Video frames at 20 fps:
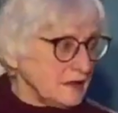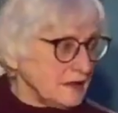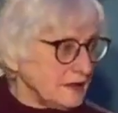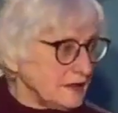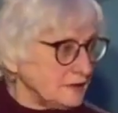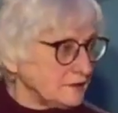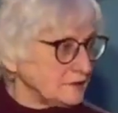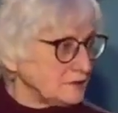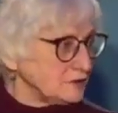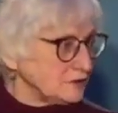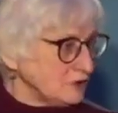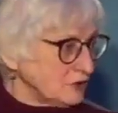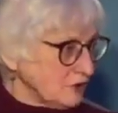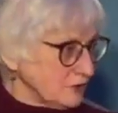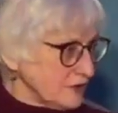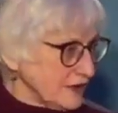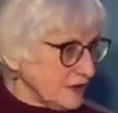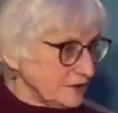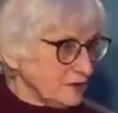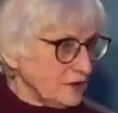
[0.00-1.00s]
and you
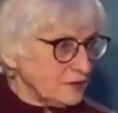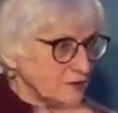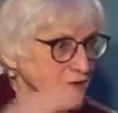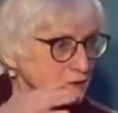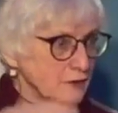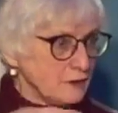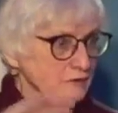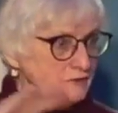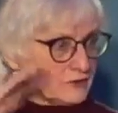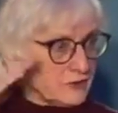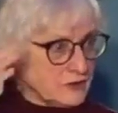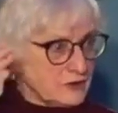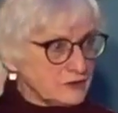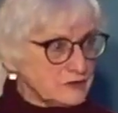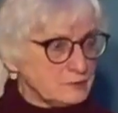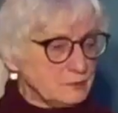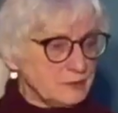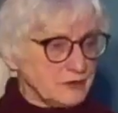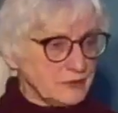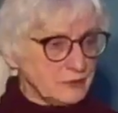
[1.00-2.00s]
know that country over there
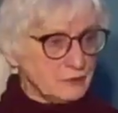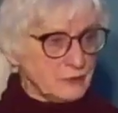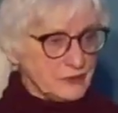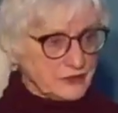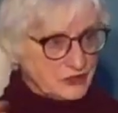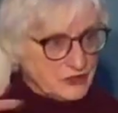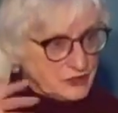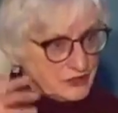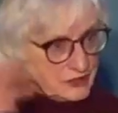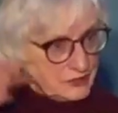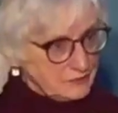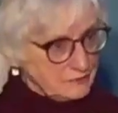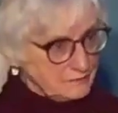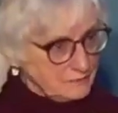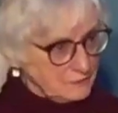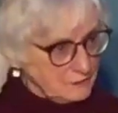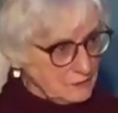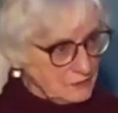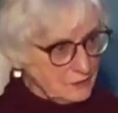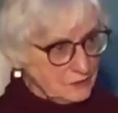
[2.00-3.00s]
is pretty ridgy.
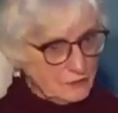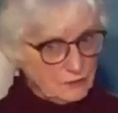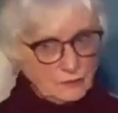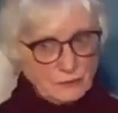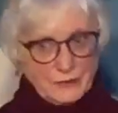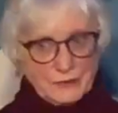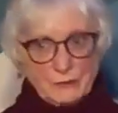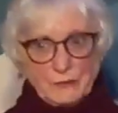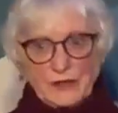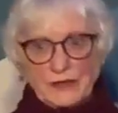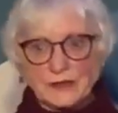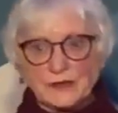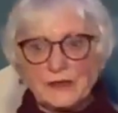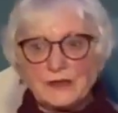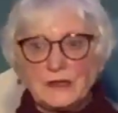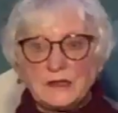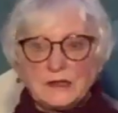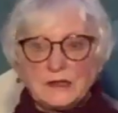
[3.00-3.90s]
You know, we went